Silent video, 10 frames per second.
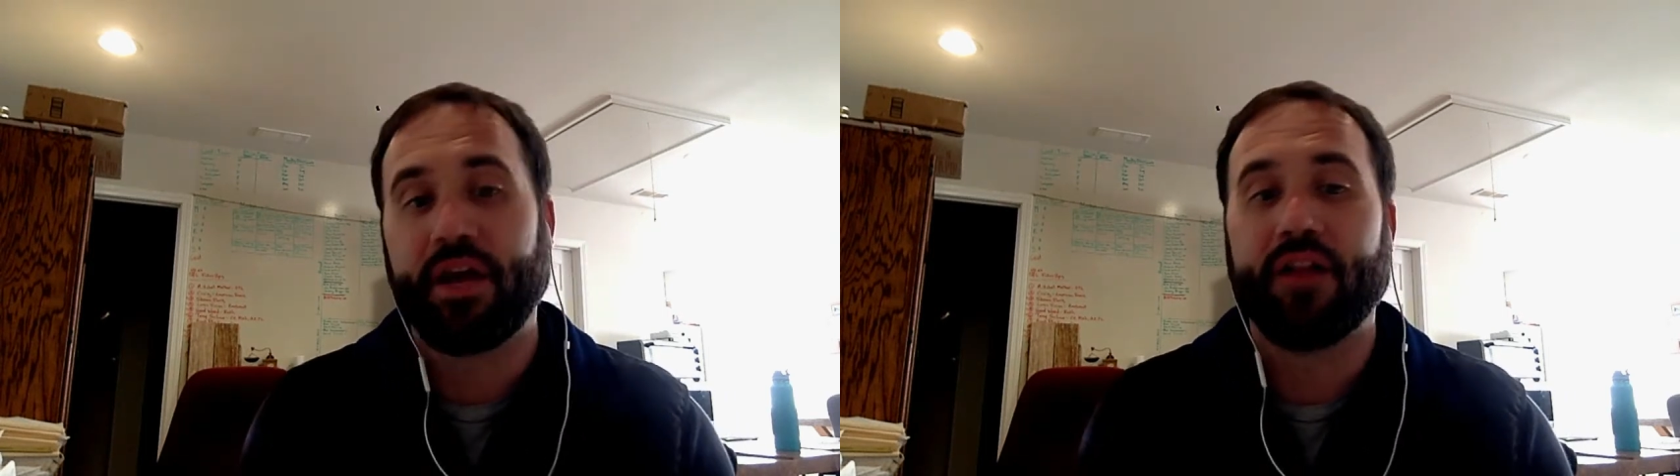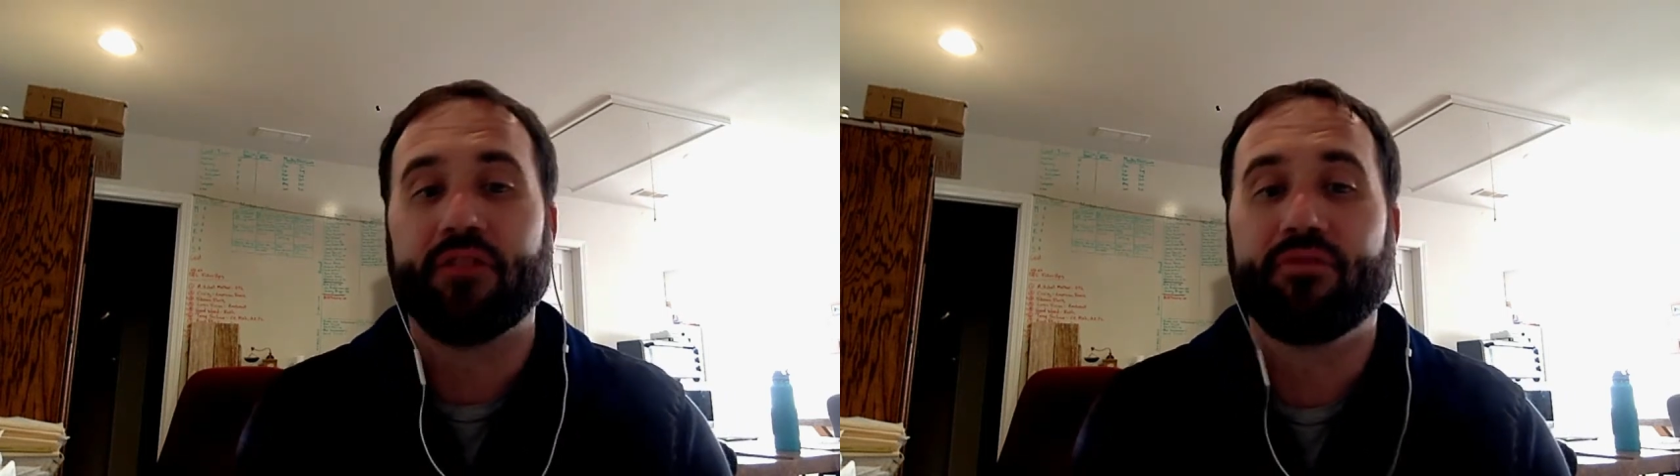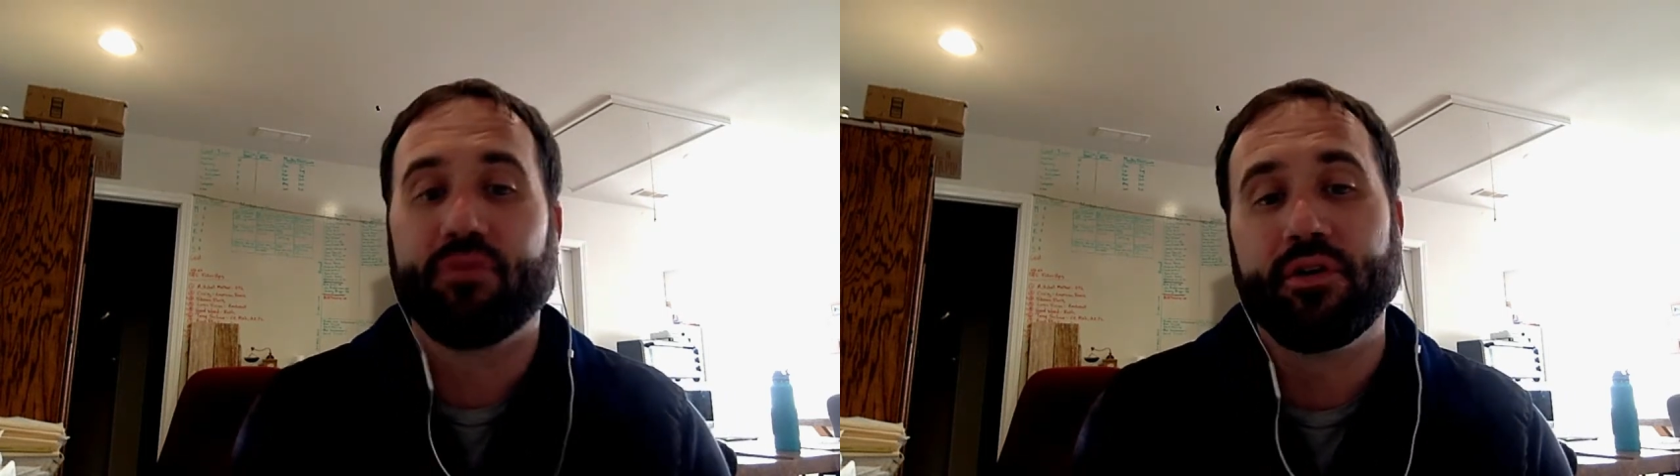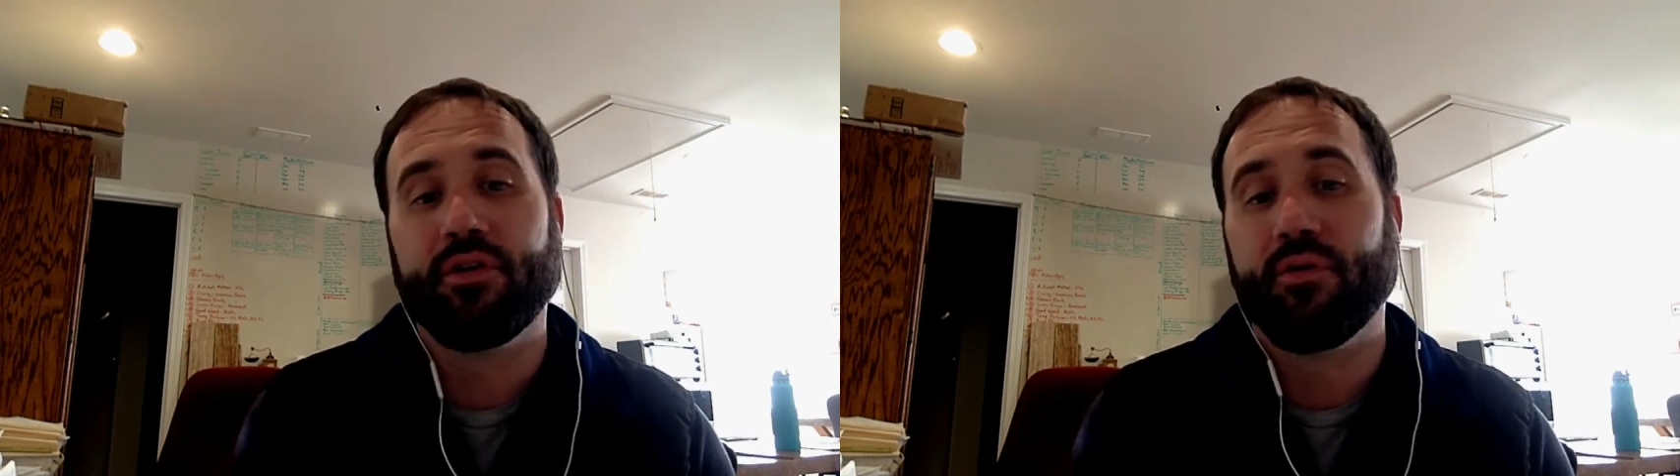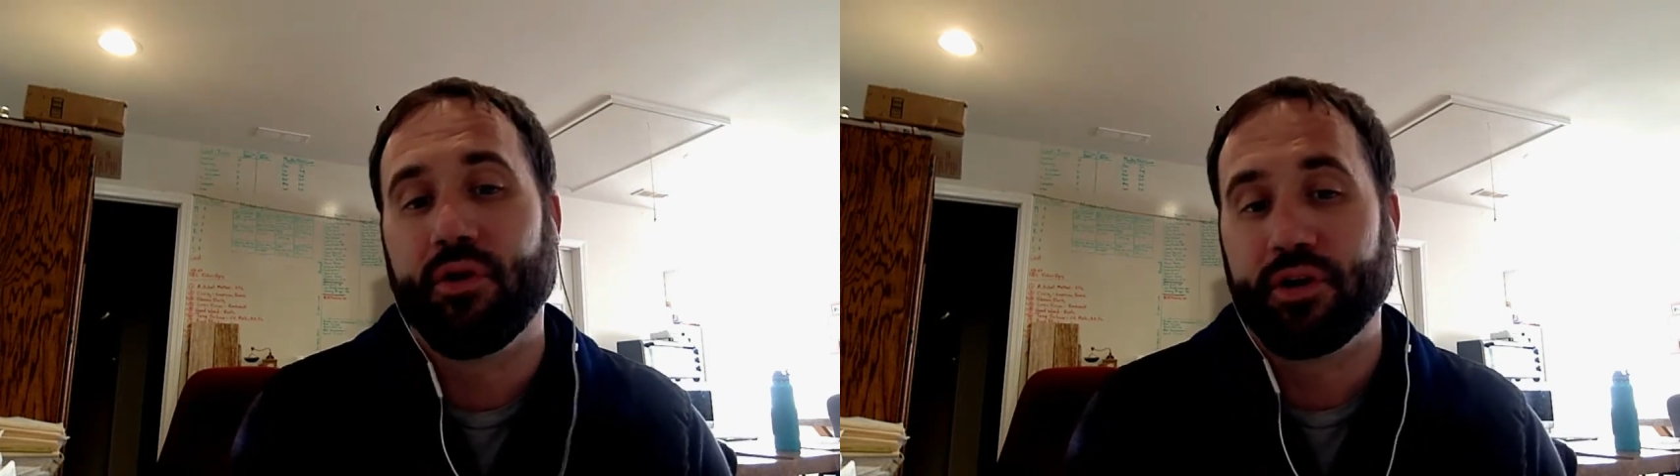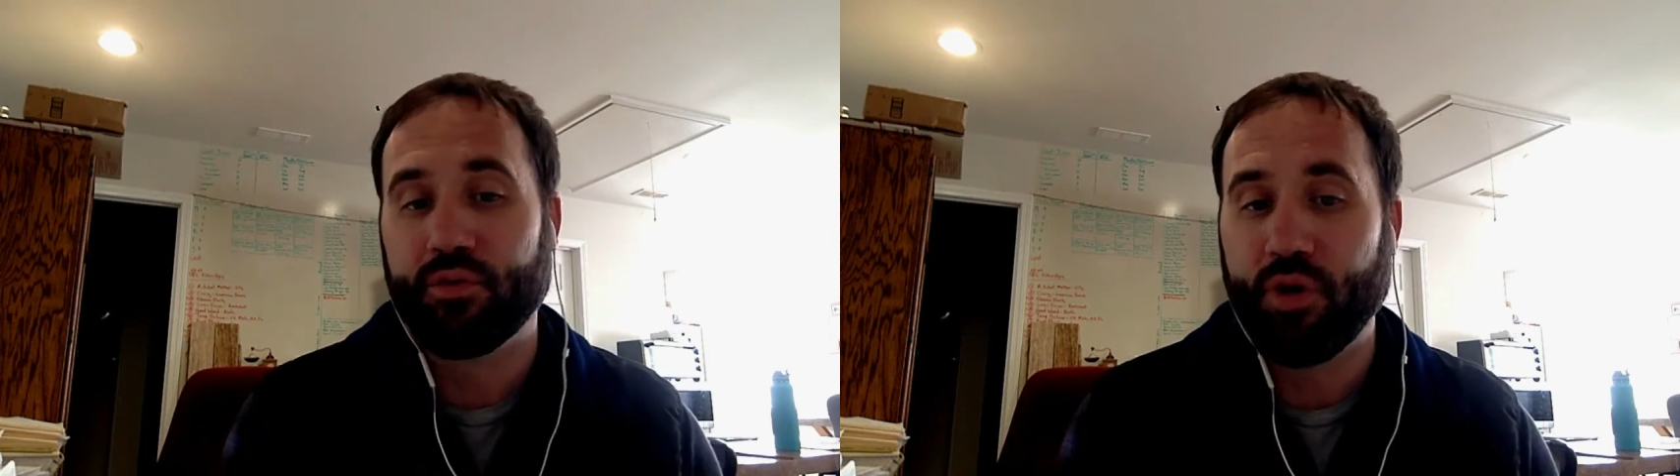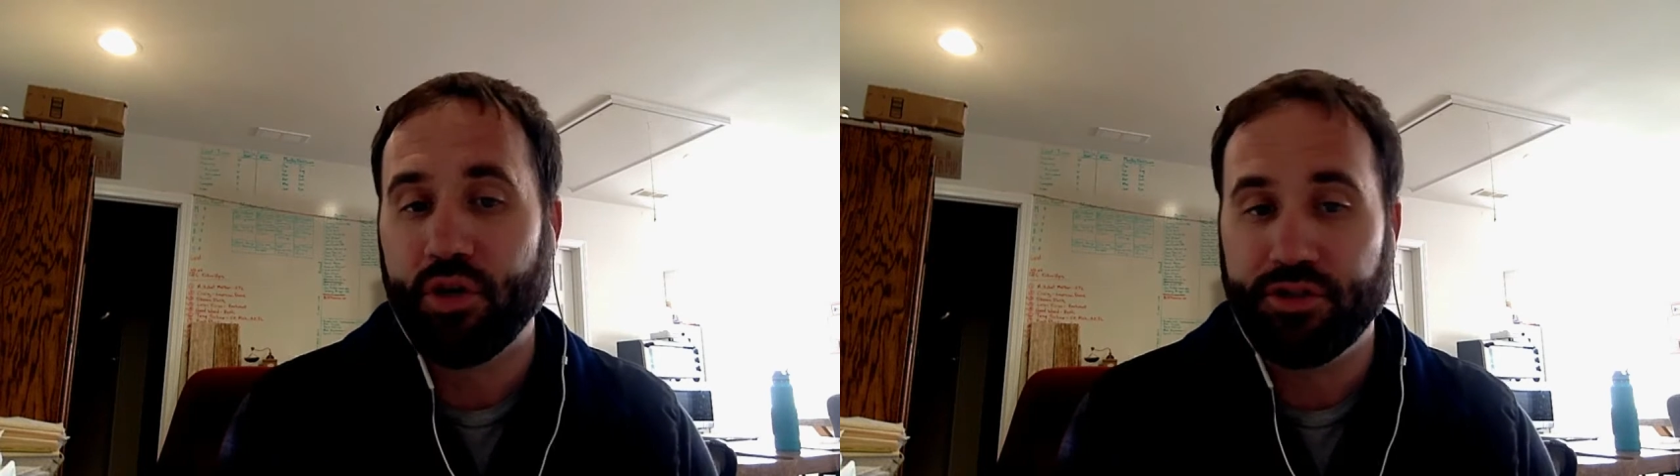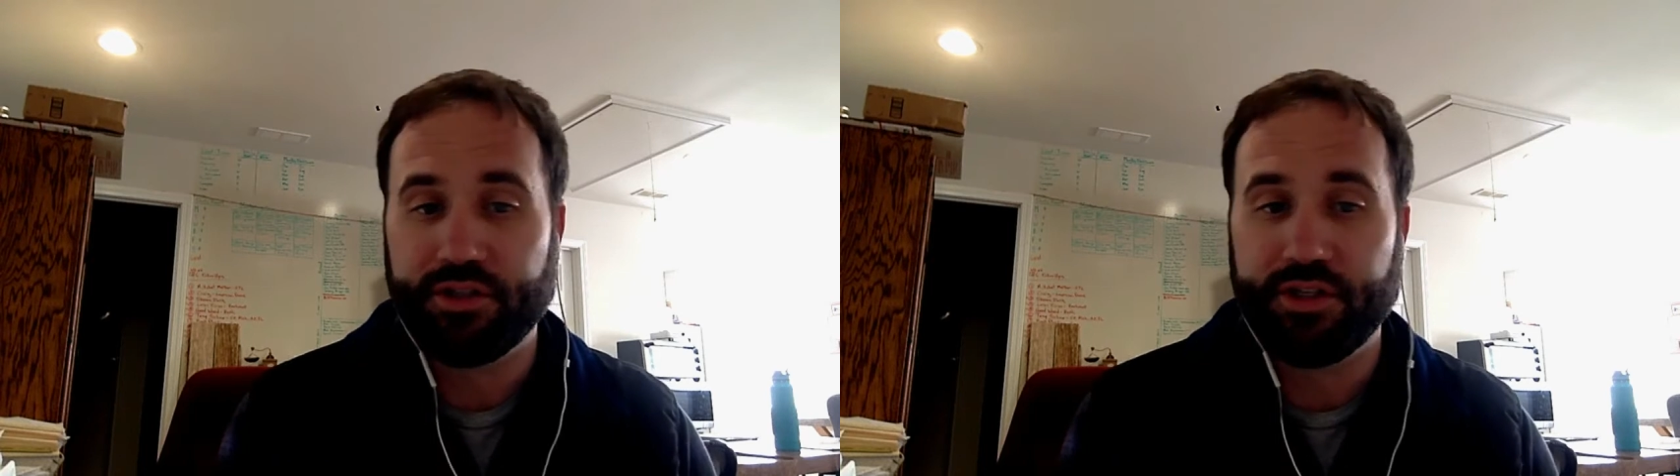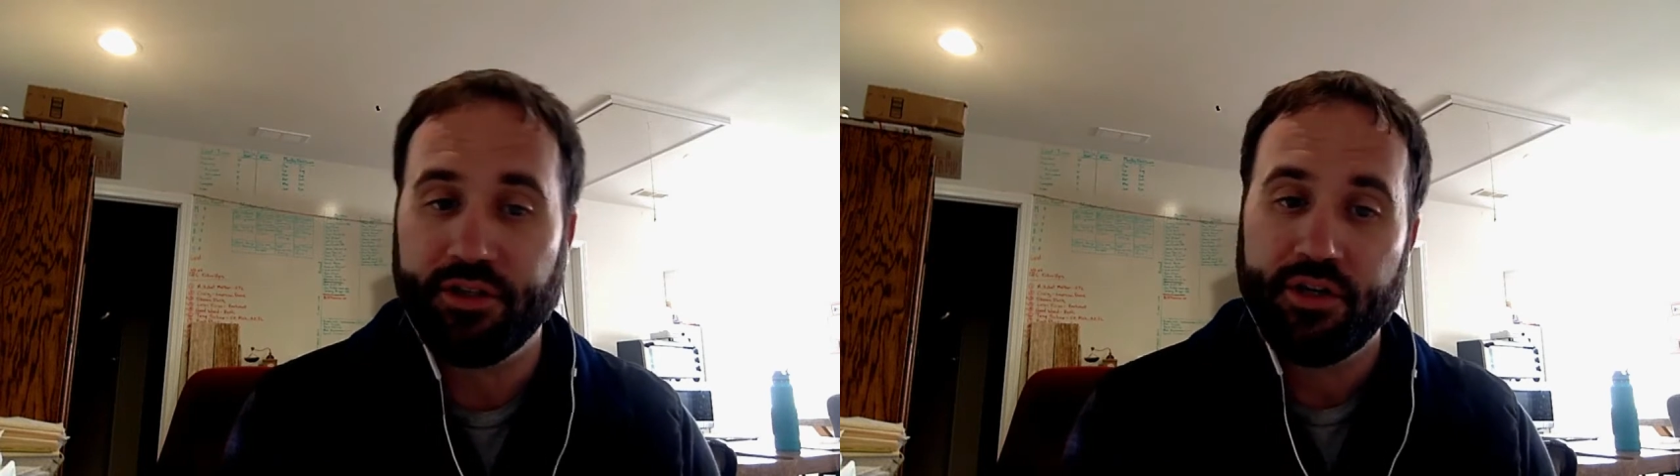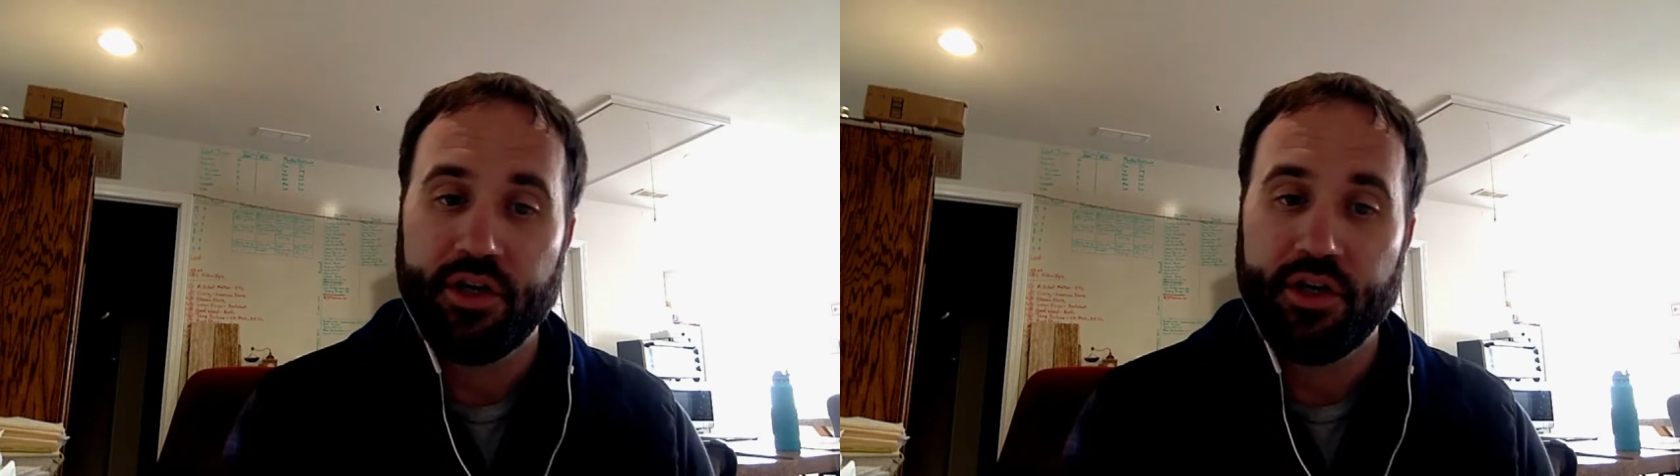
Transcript: California, Oregon, Washington